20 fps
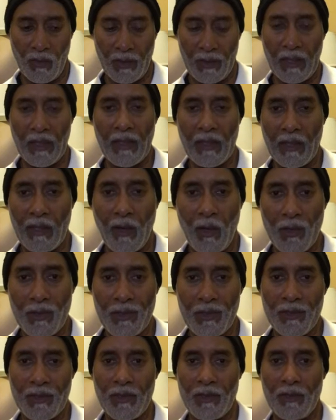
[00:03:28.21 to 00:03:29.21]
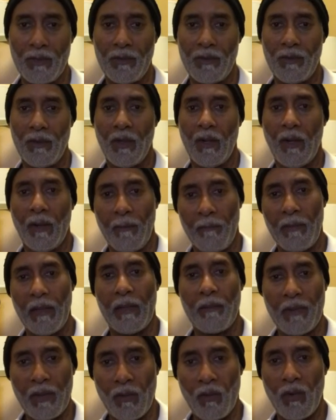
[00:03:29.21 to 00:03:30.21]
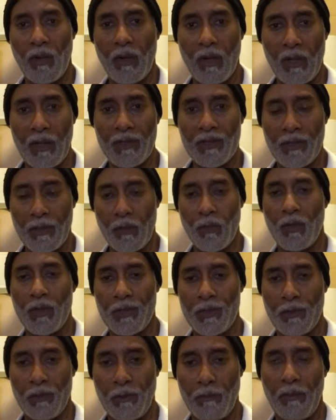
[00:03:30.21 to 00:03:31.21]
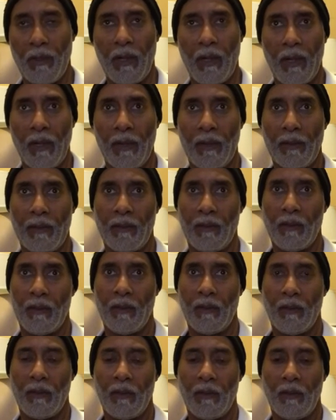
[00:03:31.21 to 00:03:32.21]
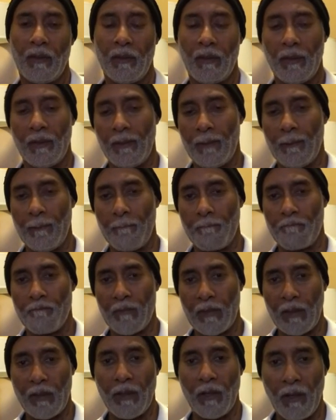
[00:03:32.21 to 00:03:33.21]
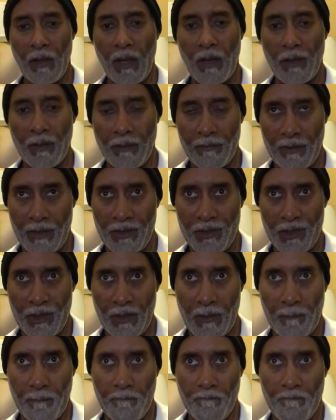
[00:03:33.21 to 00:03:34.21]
we're getting closer to, maybe it was the original by Leonardo da Vinci,